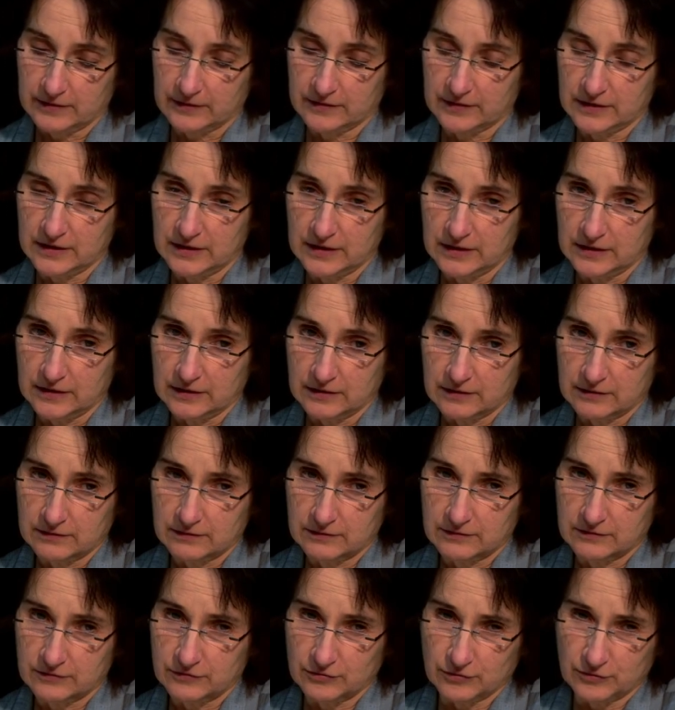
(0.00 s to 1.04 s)
the
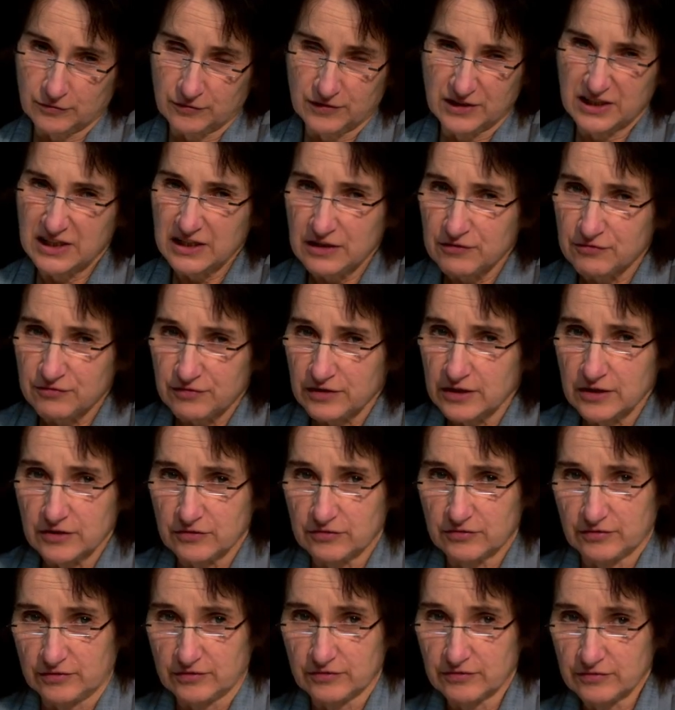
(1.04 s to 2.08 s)
sort of key
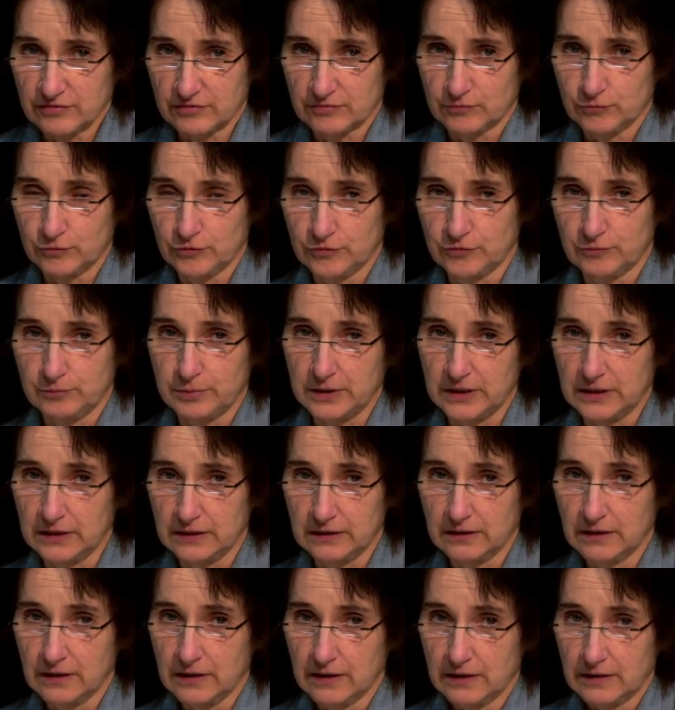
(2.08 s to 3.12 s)
features would
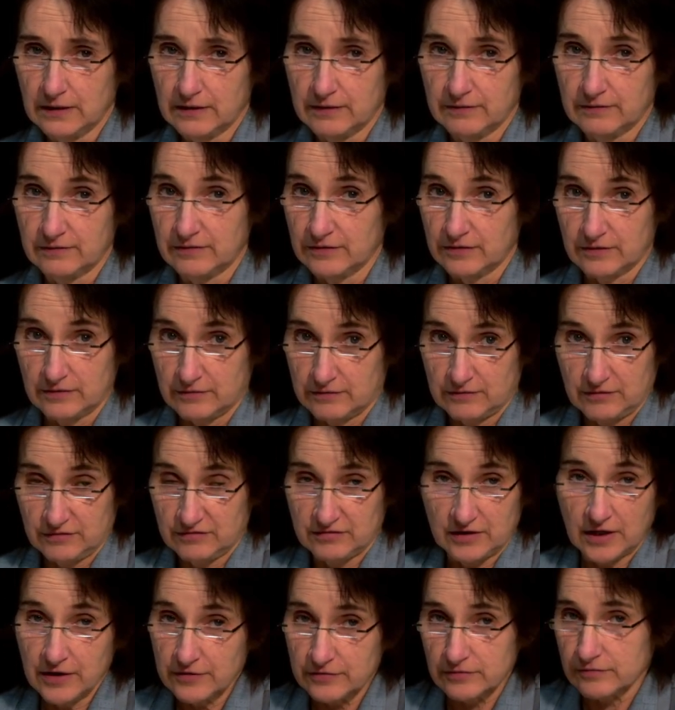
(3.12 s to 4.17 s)
be the
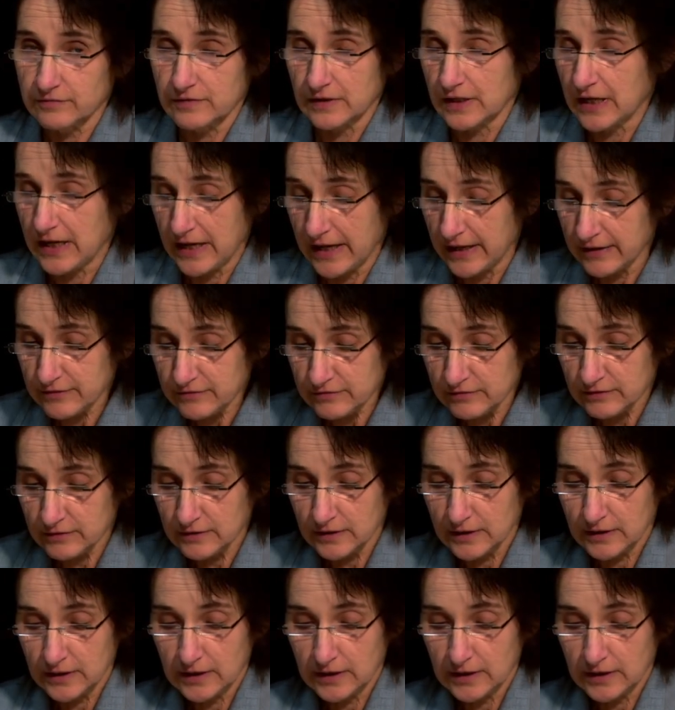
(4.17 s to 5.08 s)
size of the head,